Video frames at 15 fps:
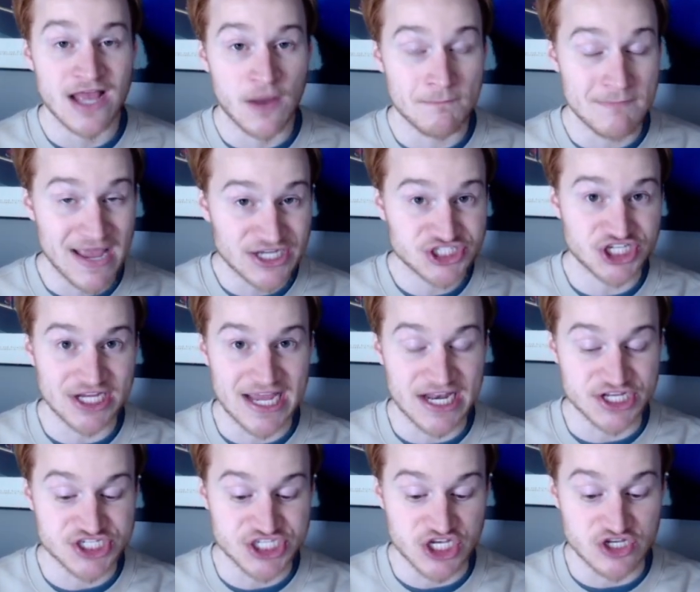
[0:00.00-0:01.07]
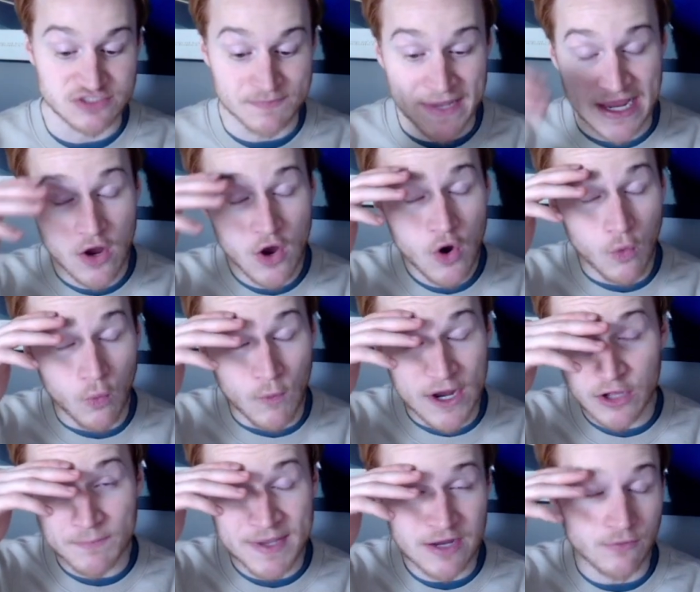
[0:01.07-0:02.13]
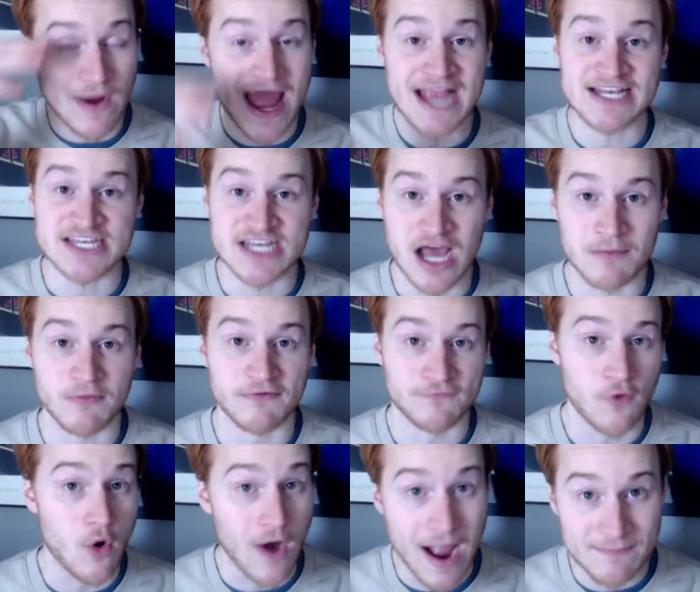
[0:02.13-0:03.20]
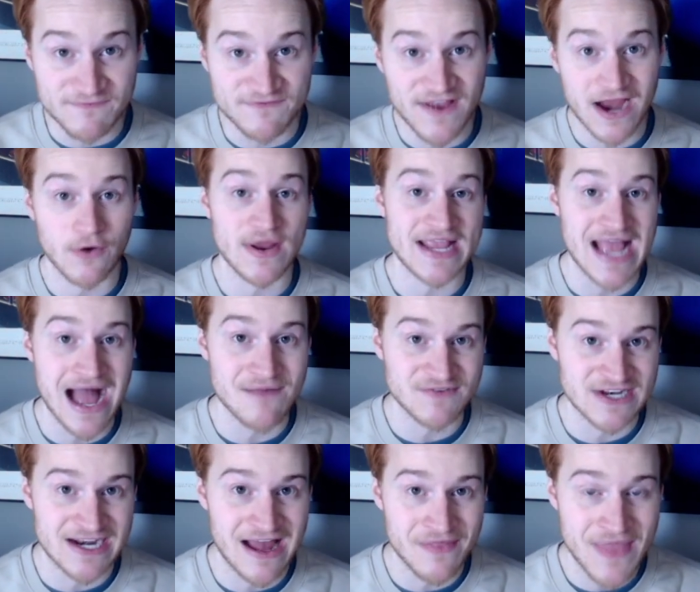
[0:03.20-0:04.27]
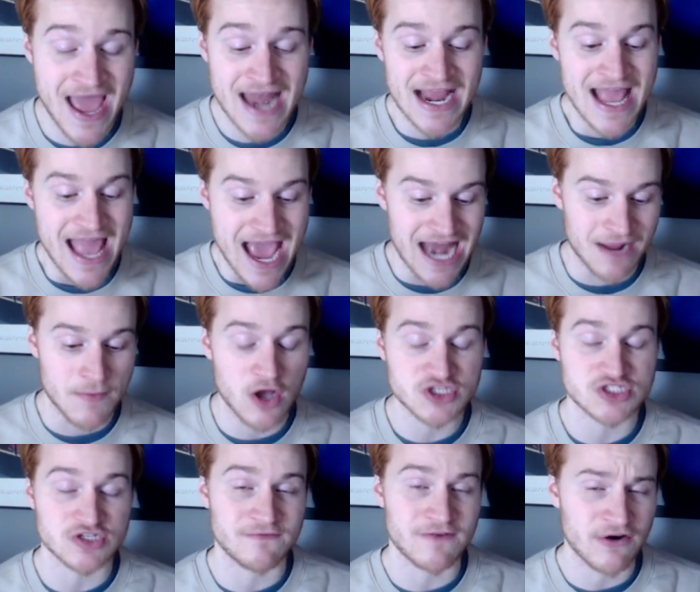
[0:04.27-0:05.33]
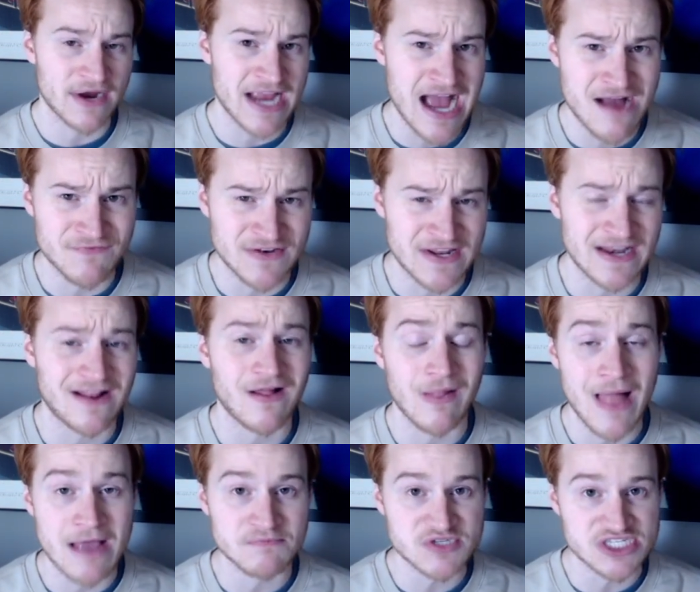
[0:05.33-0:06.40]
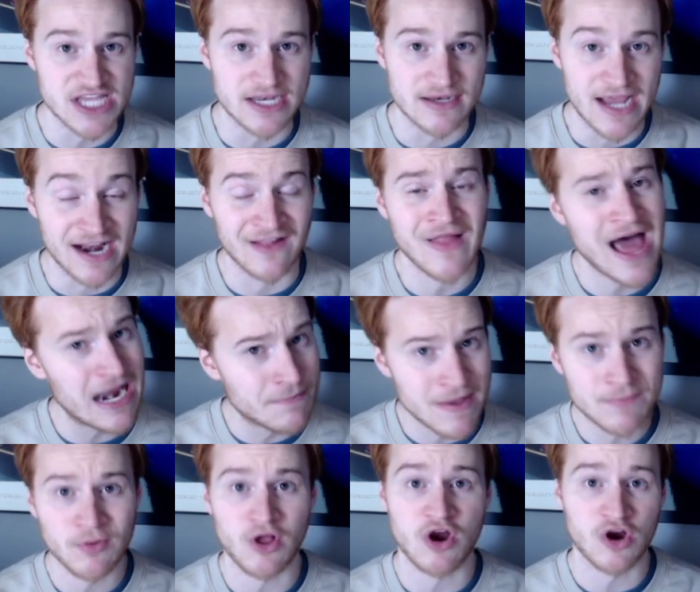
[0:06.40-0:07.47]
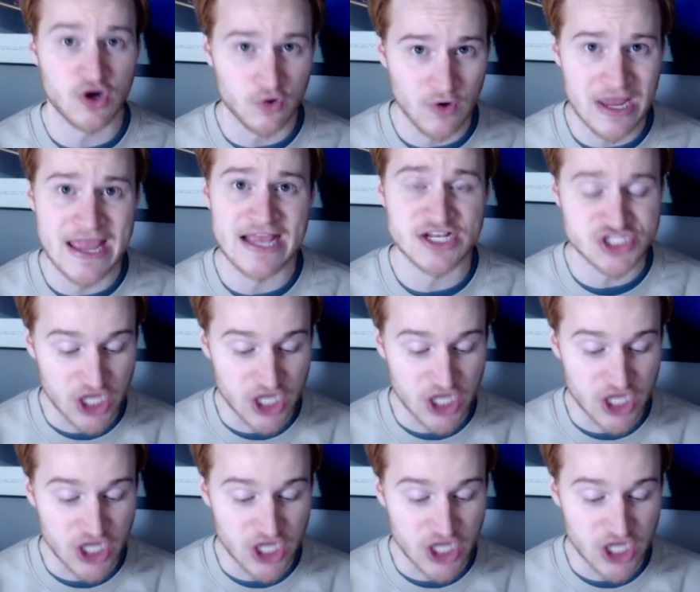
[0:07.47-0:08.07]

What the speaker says: Michigan, will be ranked number 4. I'm very confident on that. And I'm also very confident Clemson. And a lot of people are agreeing.